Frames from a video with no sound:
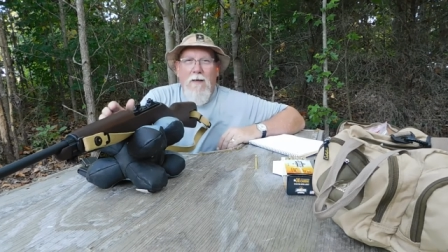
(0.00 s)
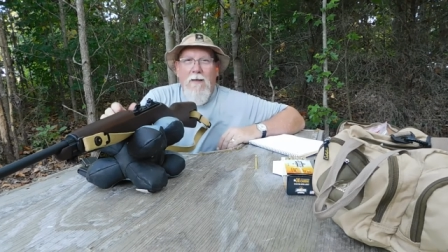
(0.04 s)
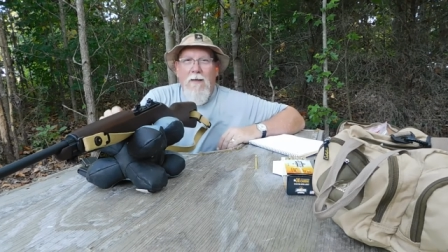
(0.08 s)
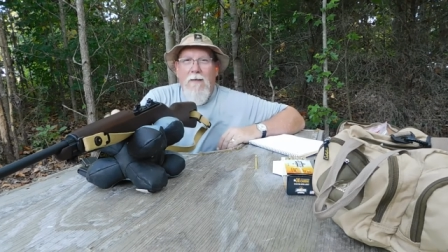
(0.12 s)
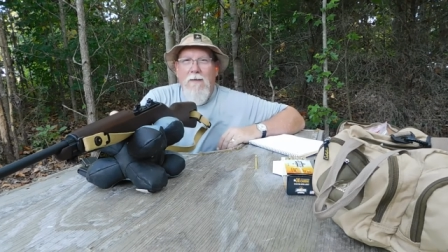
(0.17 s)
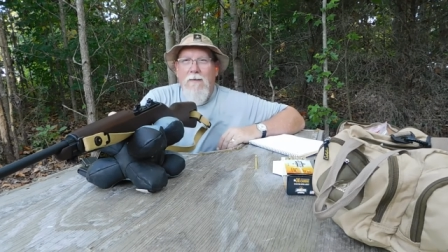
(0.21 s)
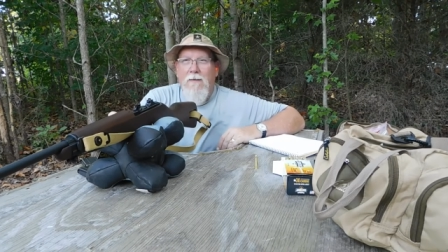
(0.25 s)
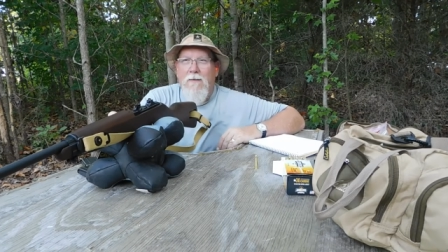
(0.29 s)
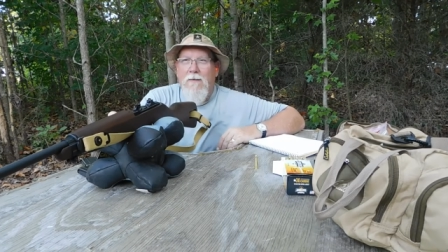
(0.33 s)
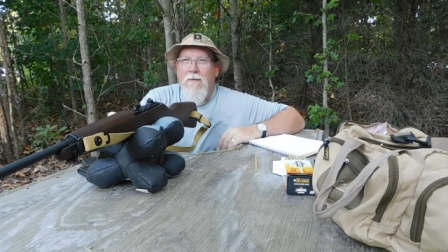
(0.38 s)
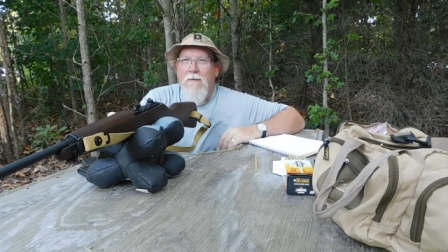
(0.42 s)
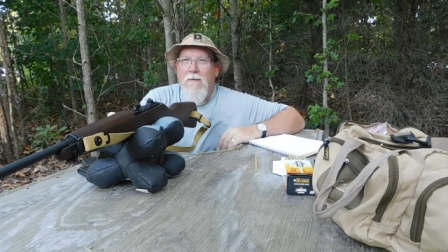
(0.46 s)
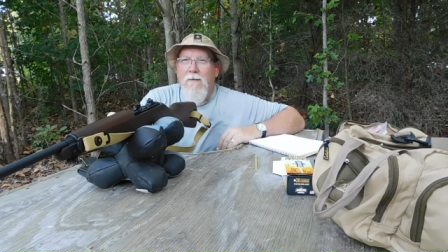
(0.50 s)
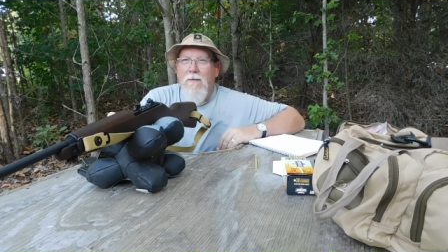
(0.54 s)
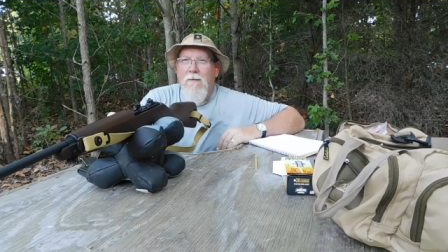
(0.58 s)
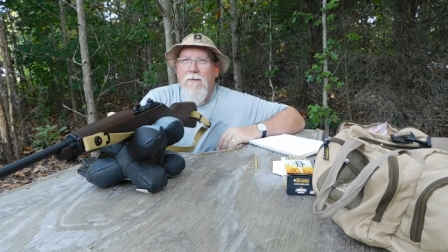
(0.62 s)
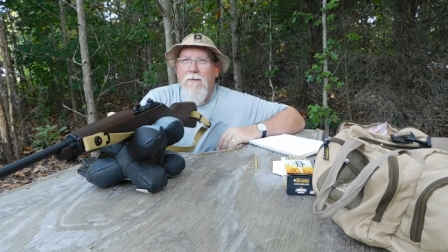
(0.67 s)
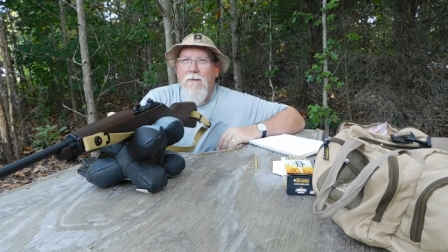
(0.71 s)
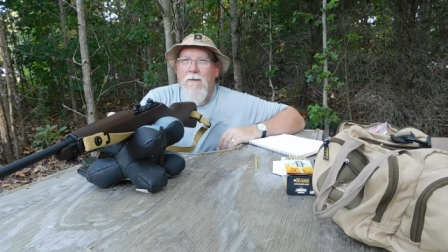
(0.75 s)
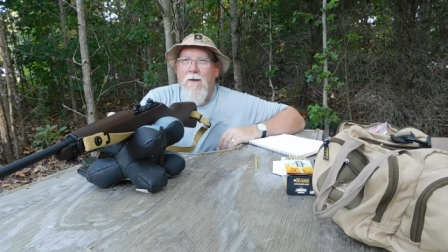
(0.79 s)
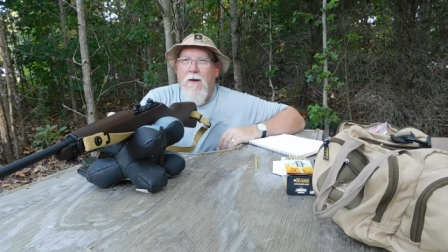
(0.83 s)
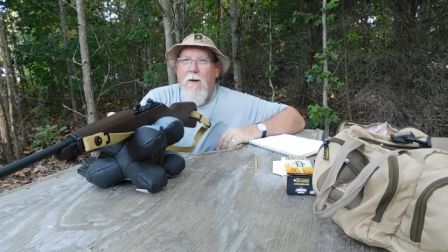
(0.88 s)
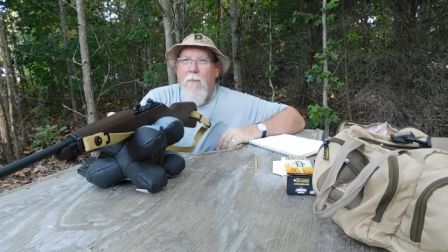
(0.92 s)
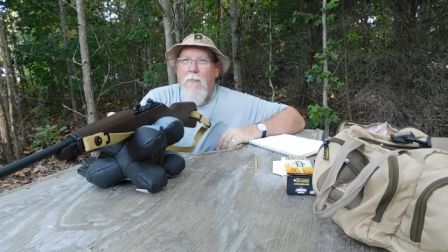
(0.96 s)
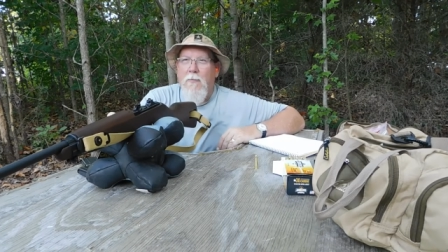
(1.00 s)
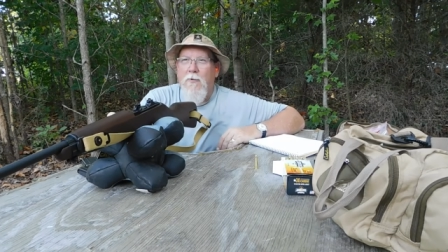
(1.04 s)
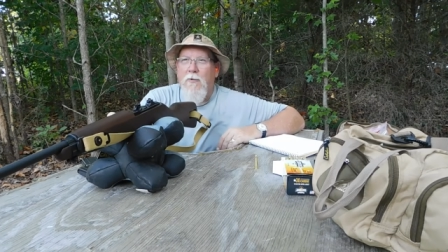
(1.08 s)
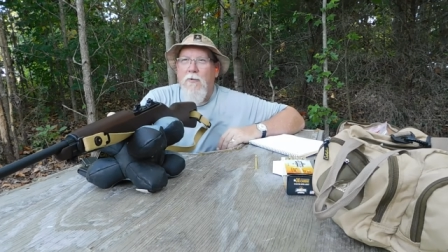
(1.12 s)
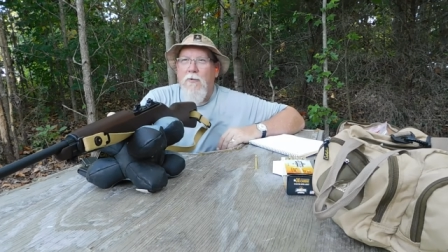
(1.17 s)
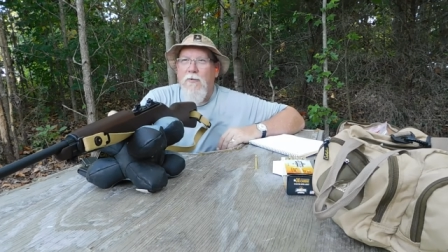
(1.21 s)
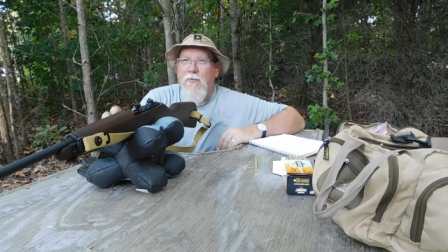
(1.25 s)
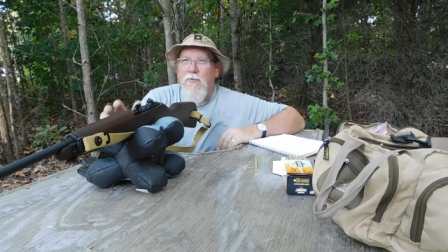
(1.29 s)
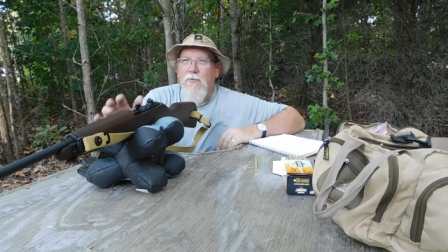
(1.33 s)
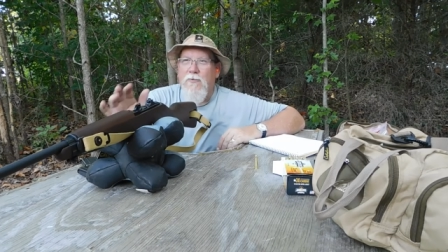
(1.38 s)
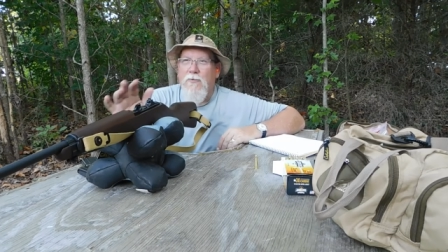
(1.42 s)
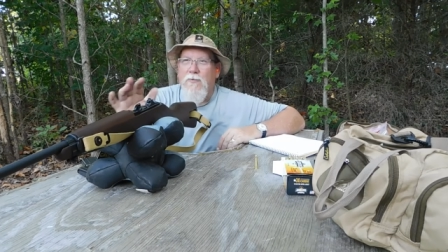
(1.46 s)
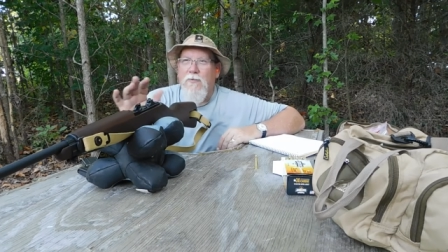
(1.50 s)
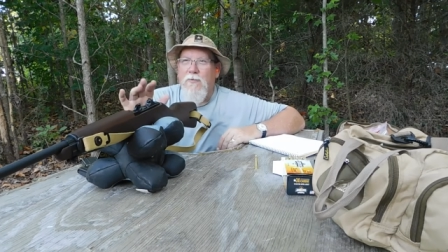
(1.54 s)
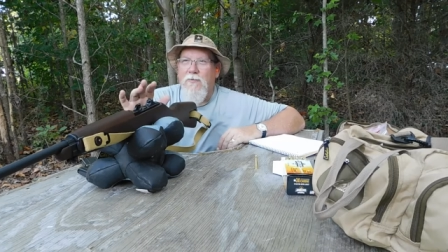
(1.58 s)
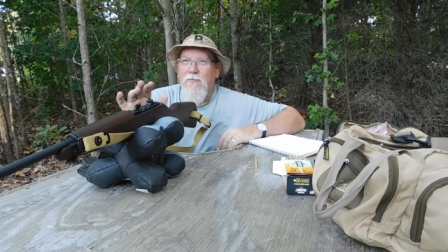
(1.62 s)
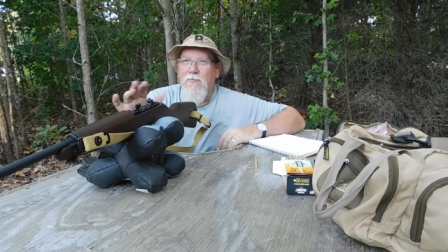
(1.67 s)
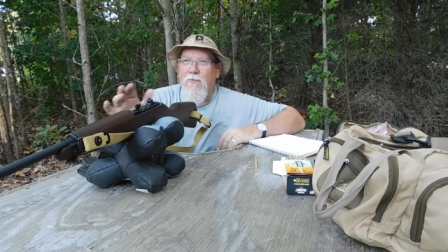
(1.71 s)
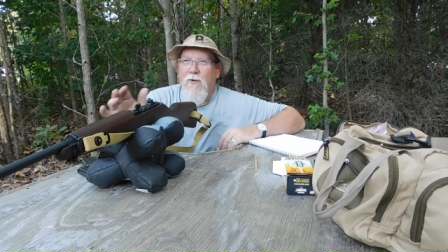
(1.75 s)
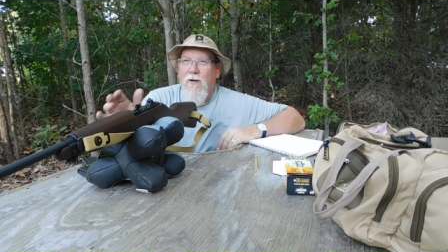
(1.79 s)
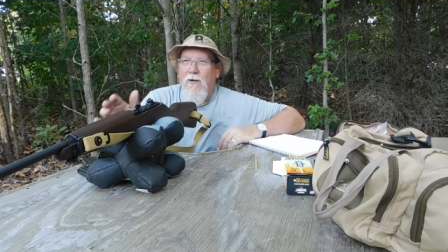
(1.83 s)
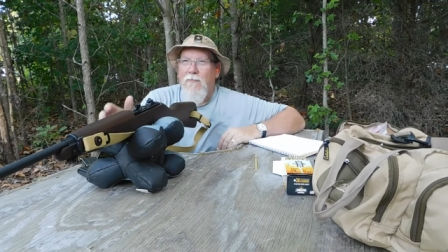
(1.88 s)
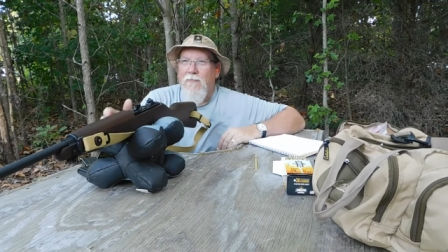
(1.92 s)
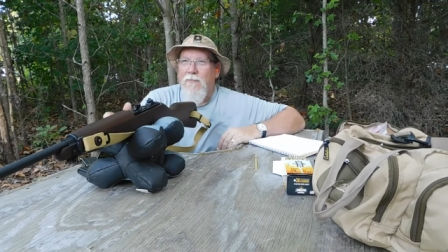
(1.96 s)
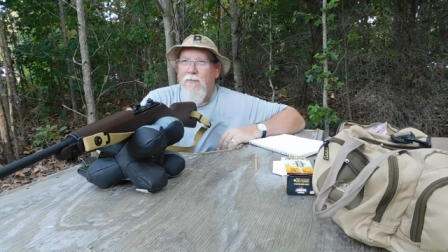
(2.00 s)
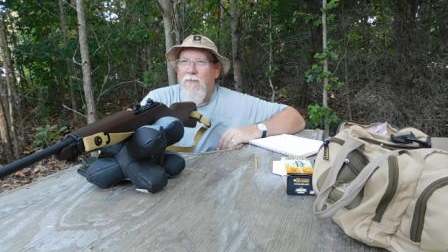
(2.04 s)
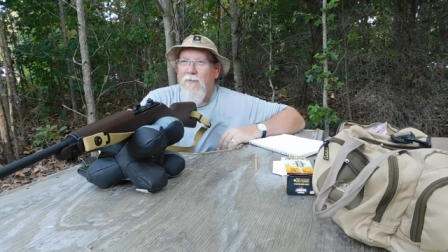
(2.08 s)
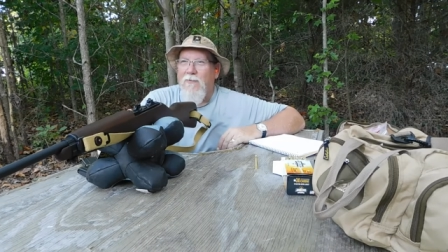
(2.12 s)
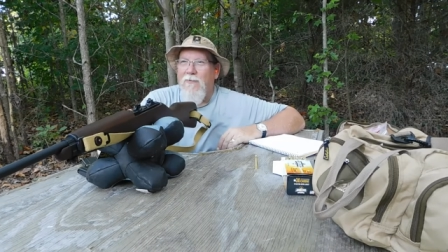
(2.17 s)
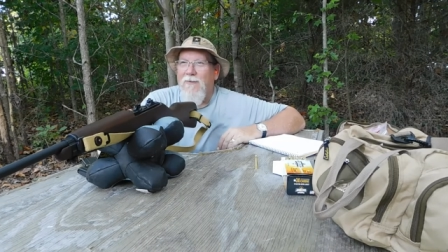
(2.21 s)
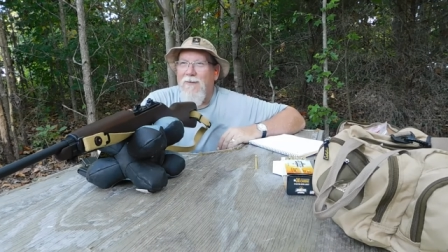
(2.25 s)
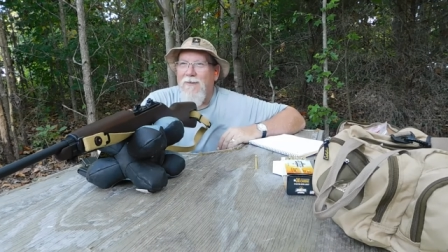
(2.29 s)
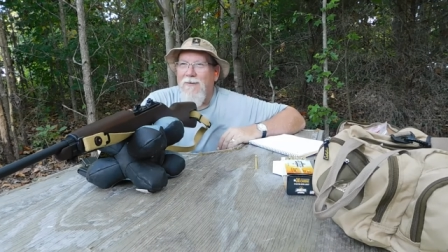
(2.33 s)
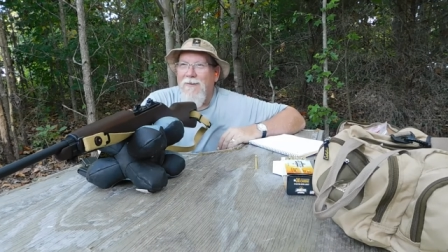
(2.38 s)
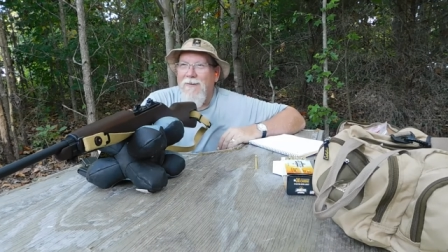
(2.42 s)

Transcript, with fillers: get the opportunity to shoot this rifle.